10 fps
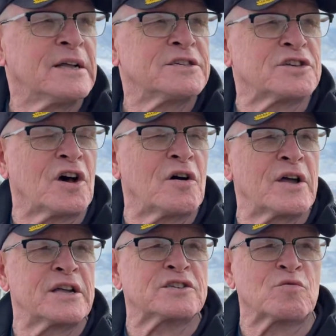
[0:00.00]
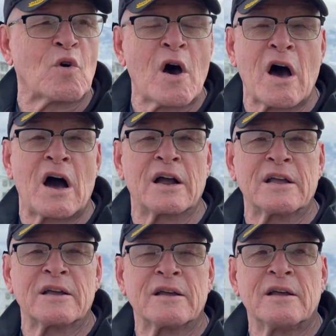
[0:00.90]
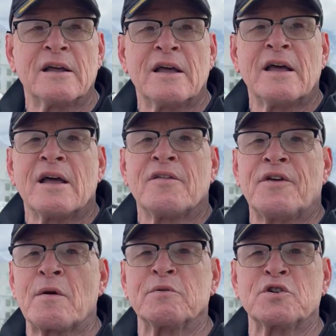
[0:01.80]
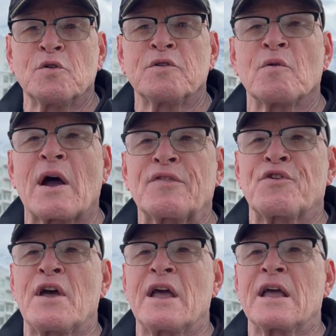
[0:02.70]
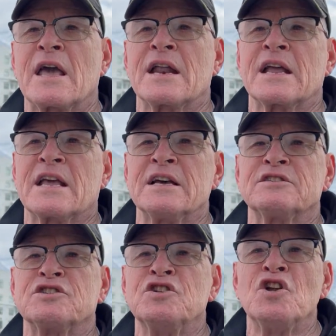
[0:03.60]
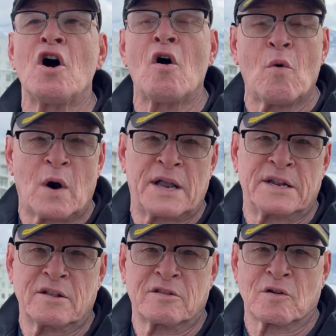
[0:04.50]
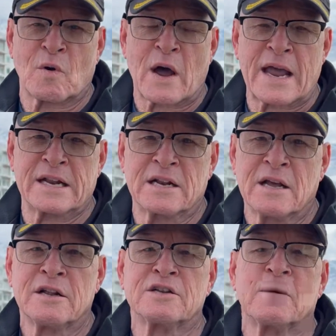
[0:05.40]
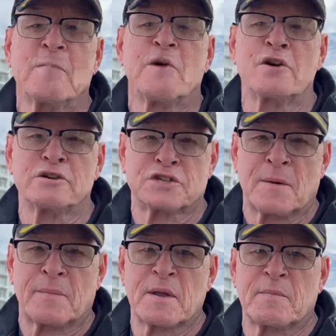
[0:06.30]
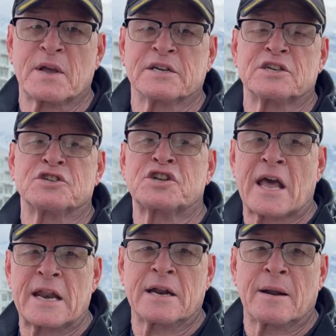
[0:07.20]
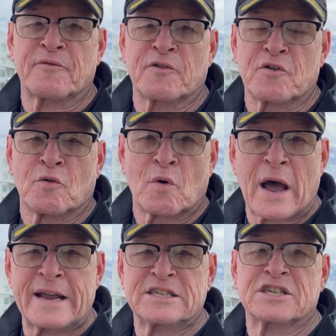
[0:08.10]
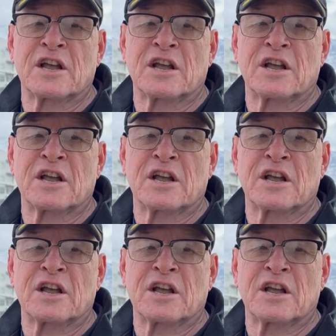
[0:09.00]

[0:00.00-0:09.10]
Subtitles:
So it's wrong. They were doing the right thing, and it gives no one the right to murder somebody because they're standing up for their rights.